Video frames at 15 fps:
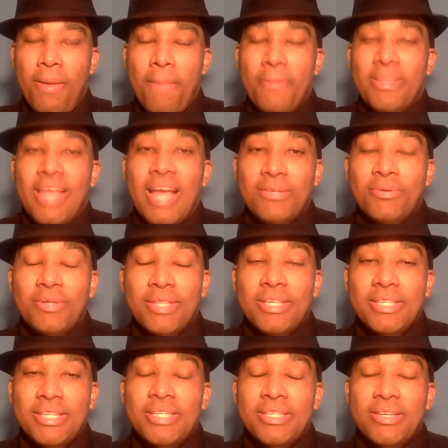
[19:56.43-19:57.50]
But that's what
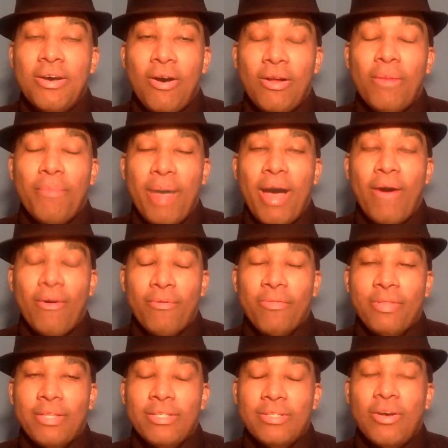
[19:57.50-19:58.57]
this is all about.
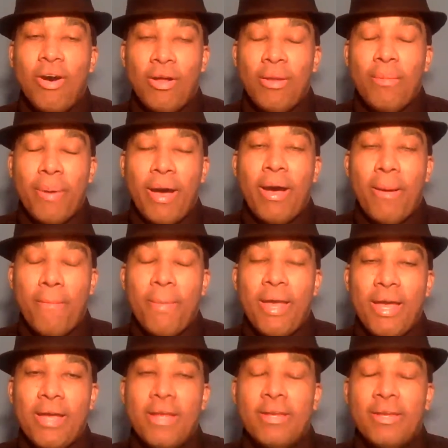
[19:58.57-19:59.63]
This is all about a
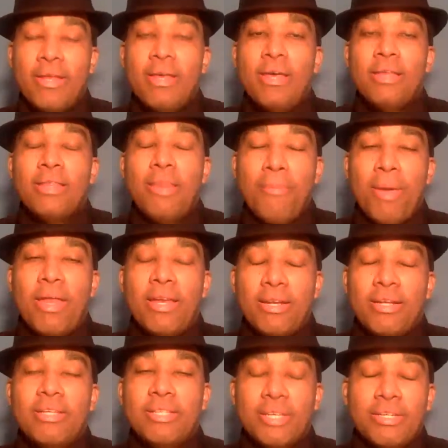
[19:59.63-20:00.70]
man that made
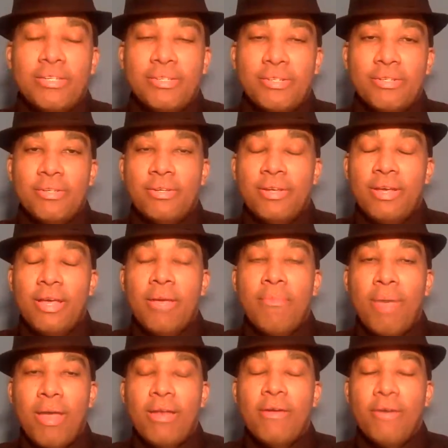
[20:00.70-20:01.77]
a decision. He
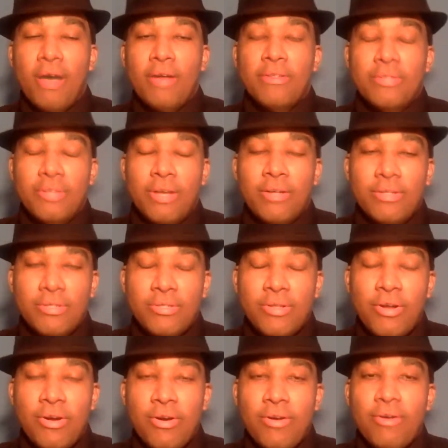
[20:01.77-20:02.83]
made a
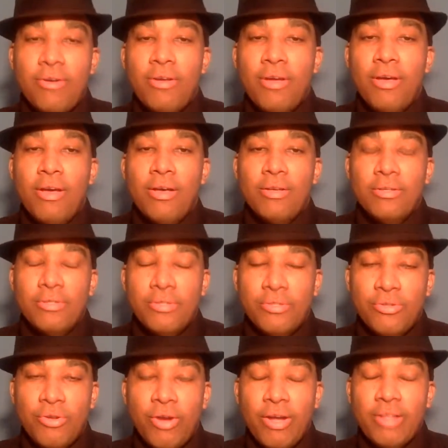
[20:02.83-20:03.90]
stern,
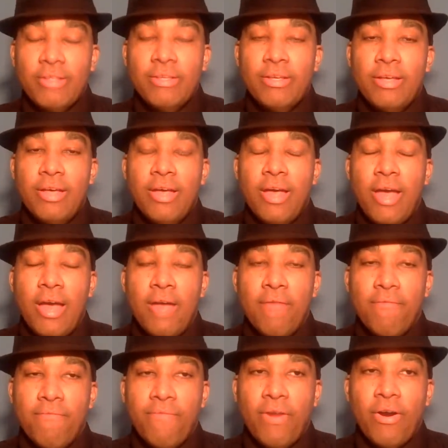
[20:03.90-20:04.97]
strict,
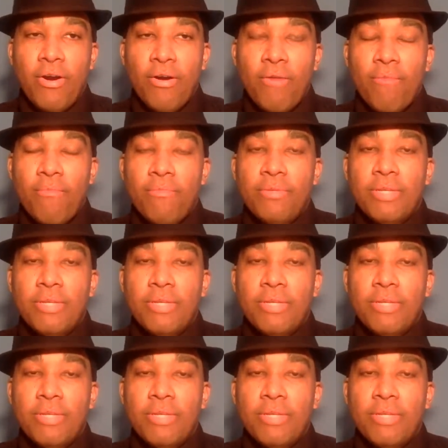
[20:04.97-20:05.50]
and firm